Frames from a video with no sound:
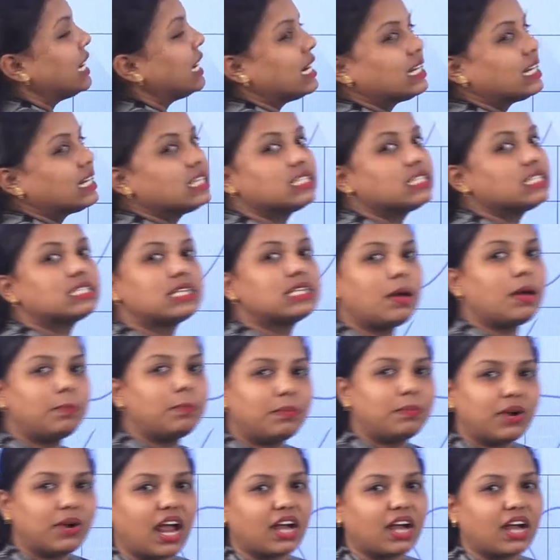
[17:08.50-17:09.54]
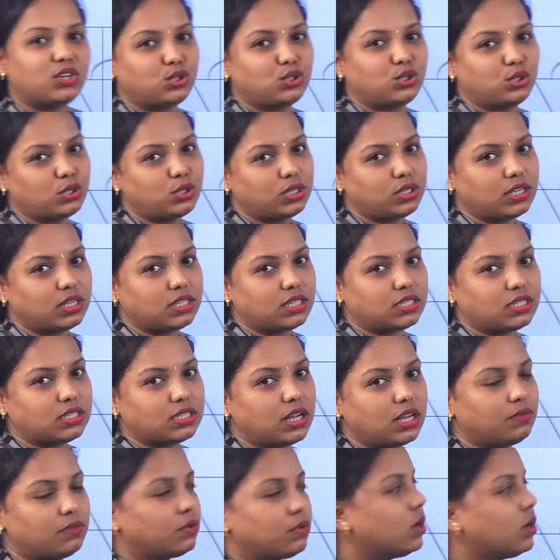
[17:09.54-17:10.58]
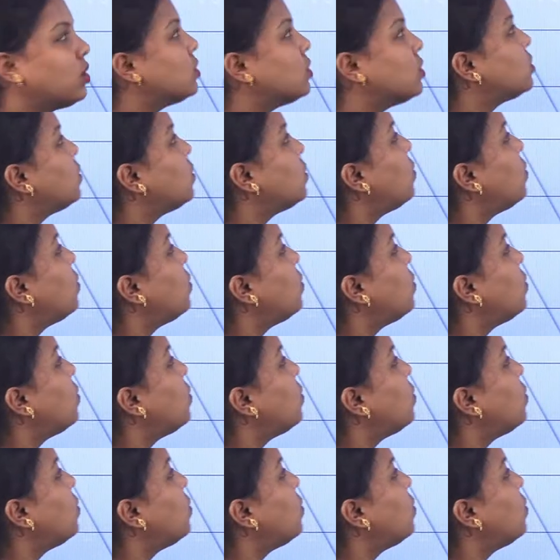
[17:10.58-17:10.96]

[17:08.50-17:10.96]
it is subtraction itself. So